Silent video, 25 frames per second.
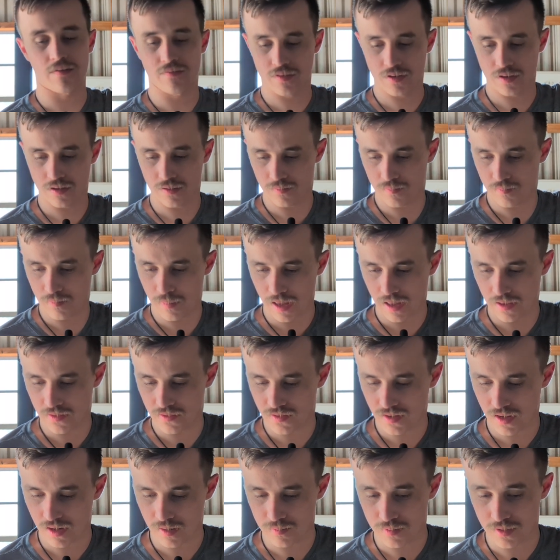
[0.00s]
the band
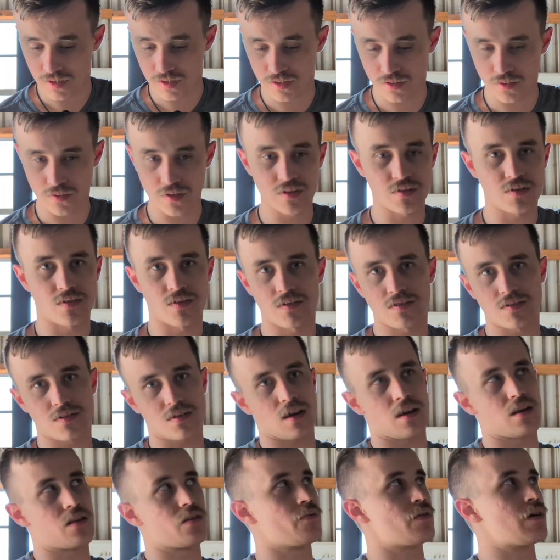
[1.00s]
set up to do it, so this is
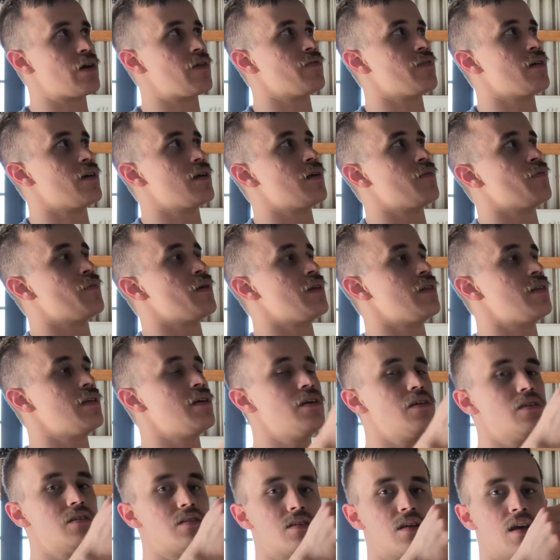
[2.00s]
kind of the way I've done it. But
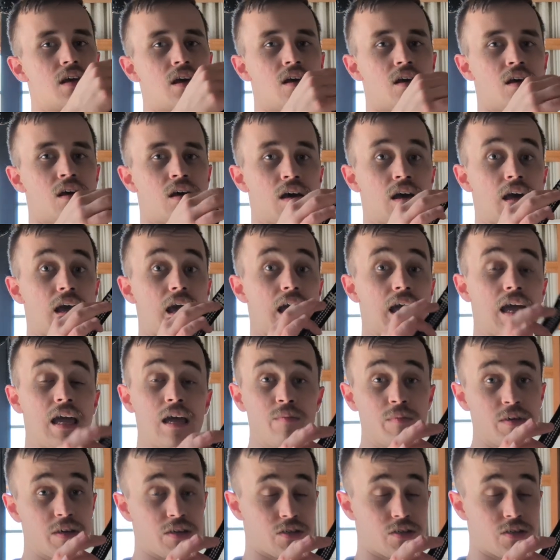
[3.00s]
these hammock